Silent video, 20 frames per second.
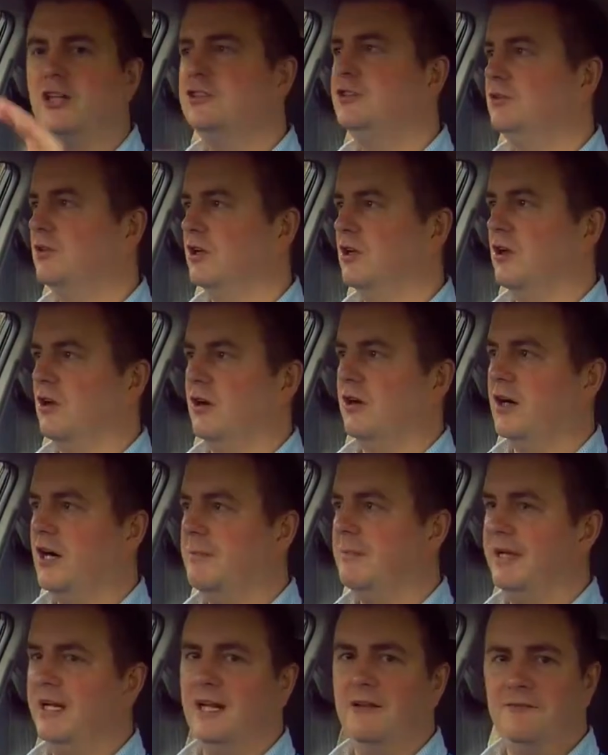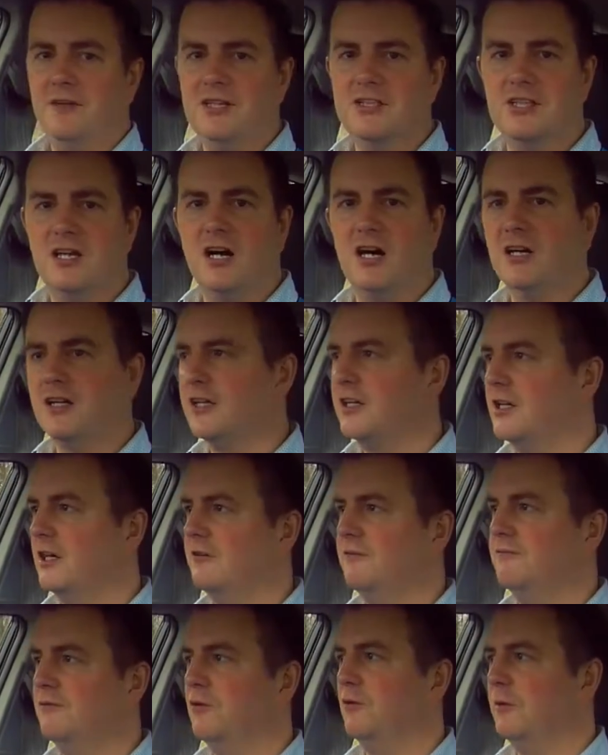do the lot. I mean, if this car could go
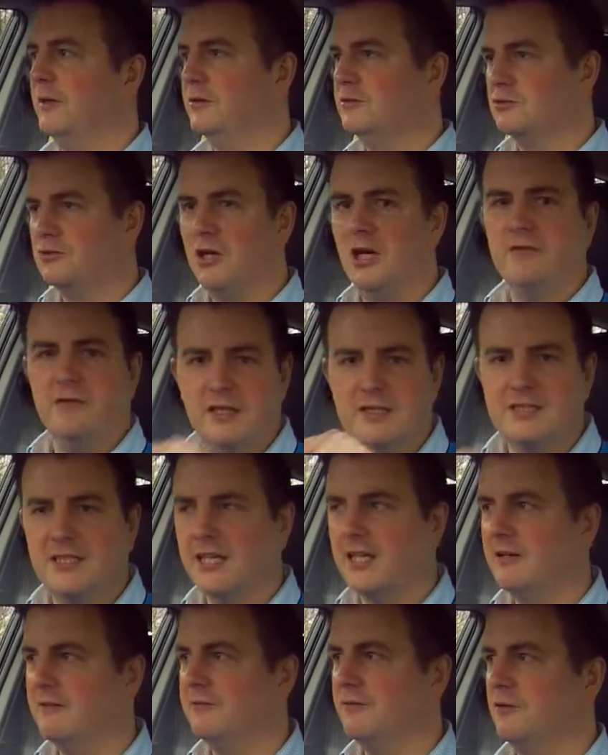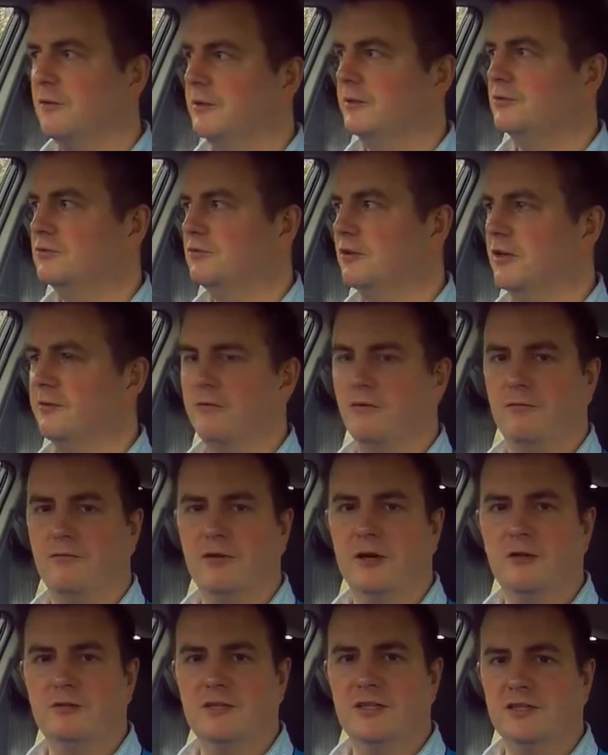four-wheel drive, I'd take it four-wheel drive
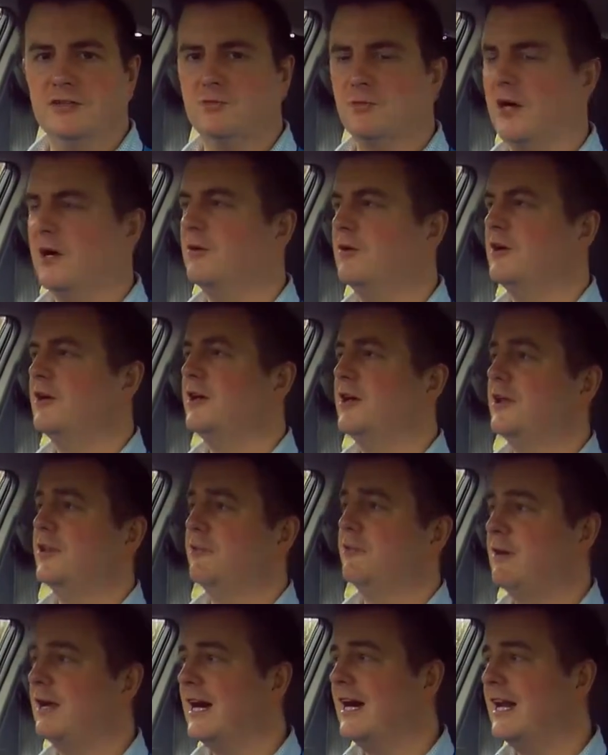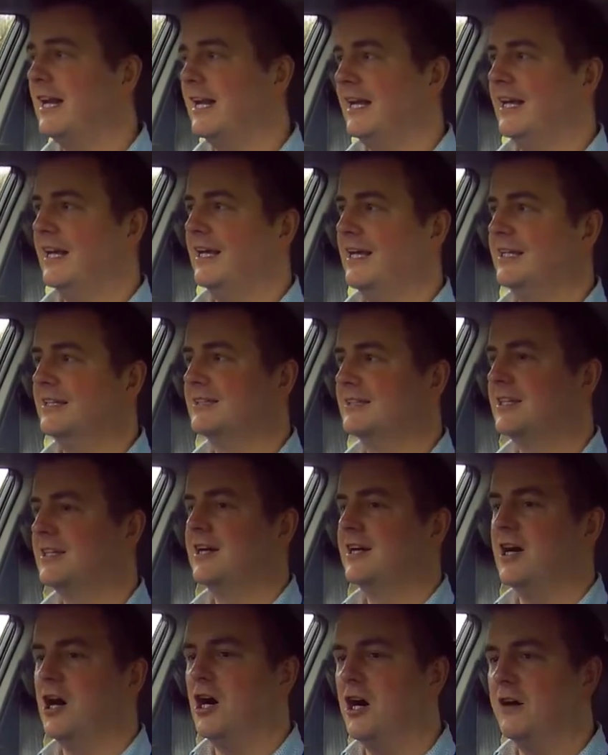off-roading as well. The reality is,
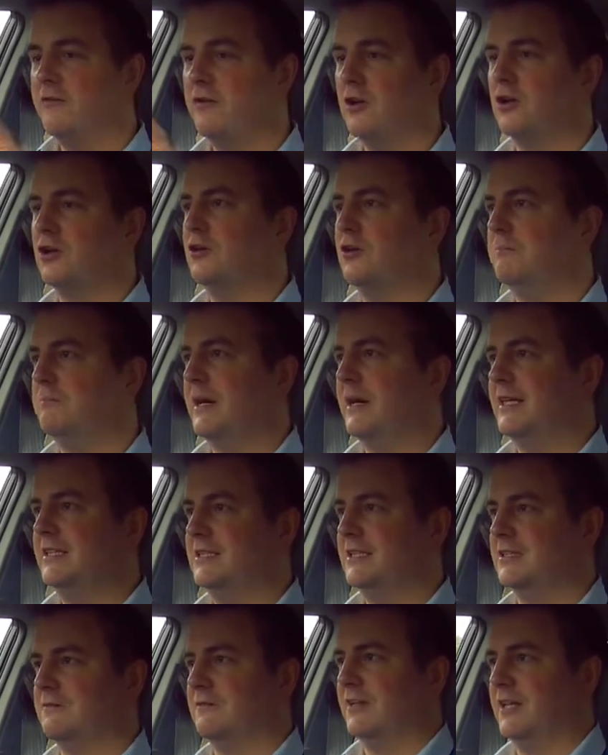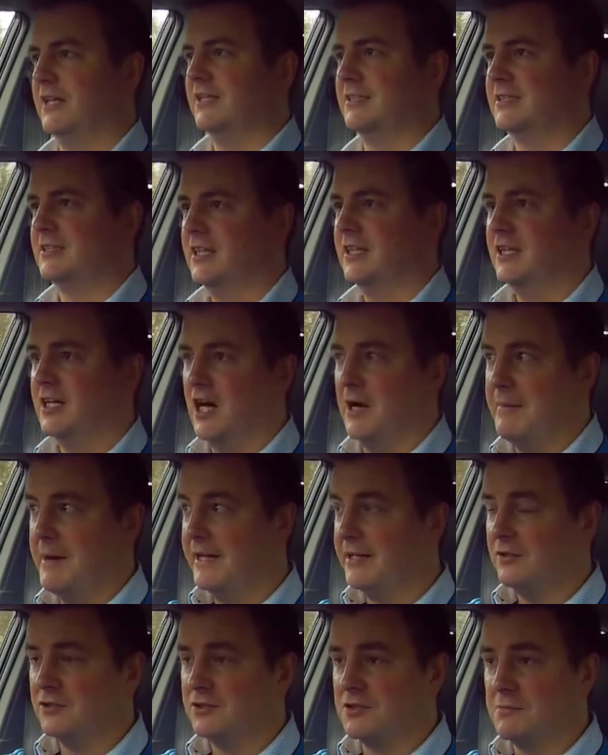I've got a good basis for this. I'm
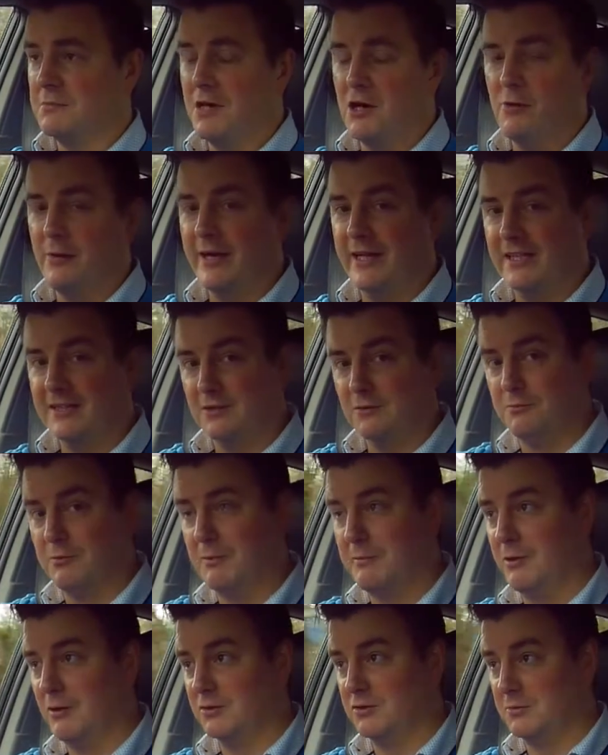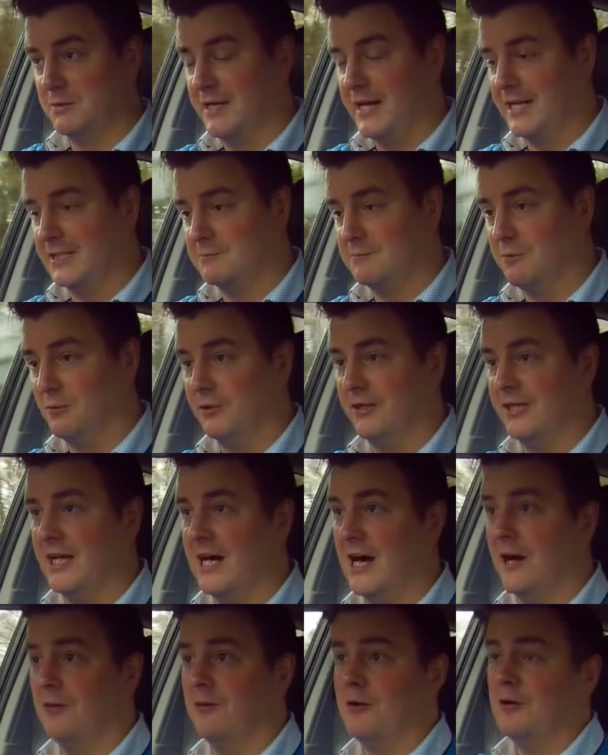heading on to motorway because it'll bring me on to my next point
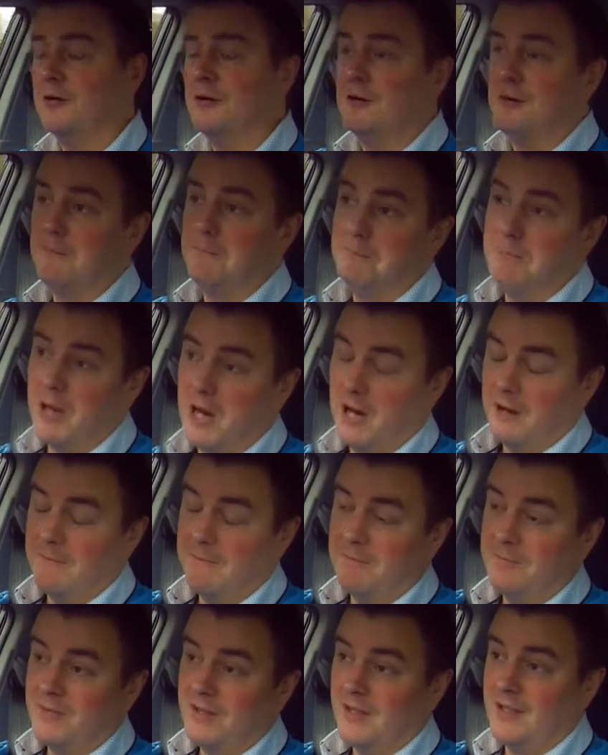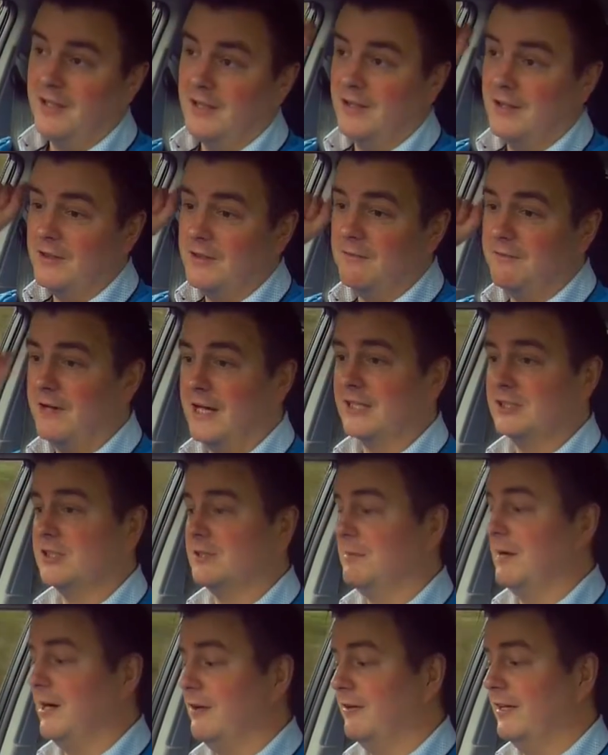now, but the fact of the
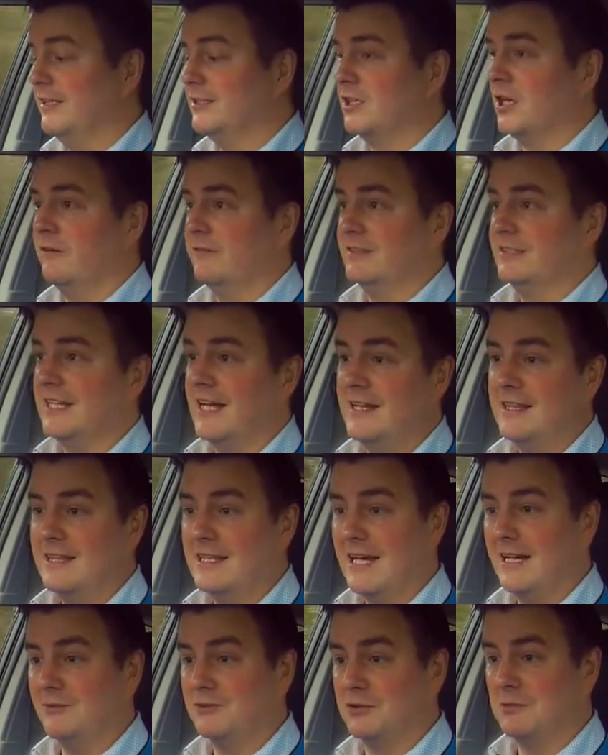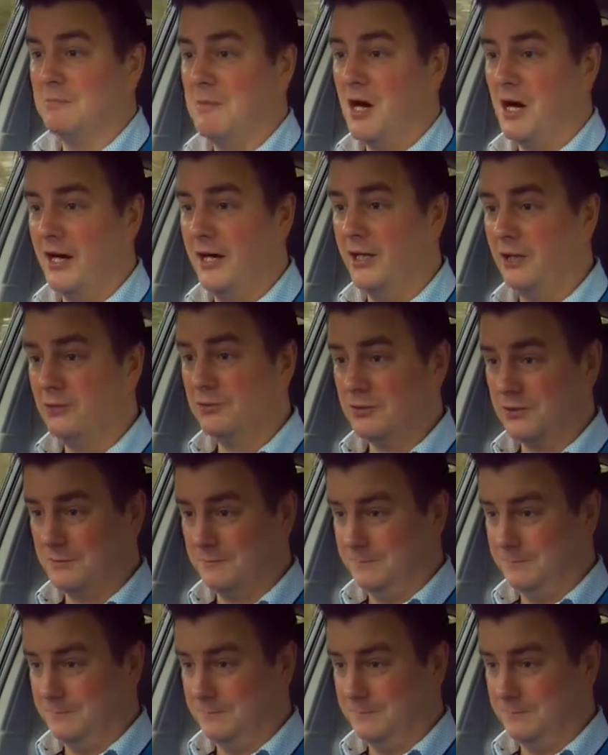matter is, over 10,000 miles,